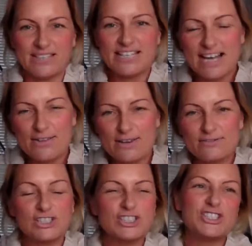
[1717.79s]
and now that
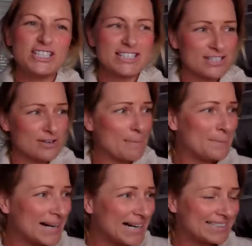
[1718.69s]
I've got a shit ton
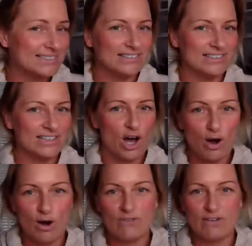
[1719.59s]
pile
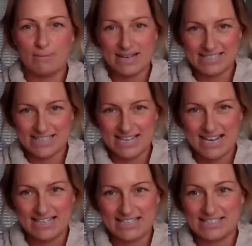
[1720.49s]
of
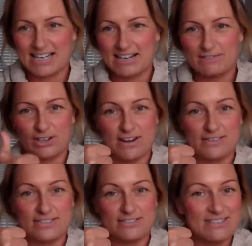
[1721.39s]
magazines that I never got
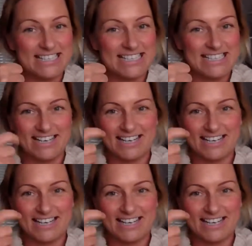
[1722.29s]
around to read,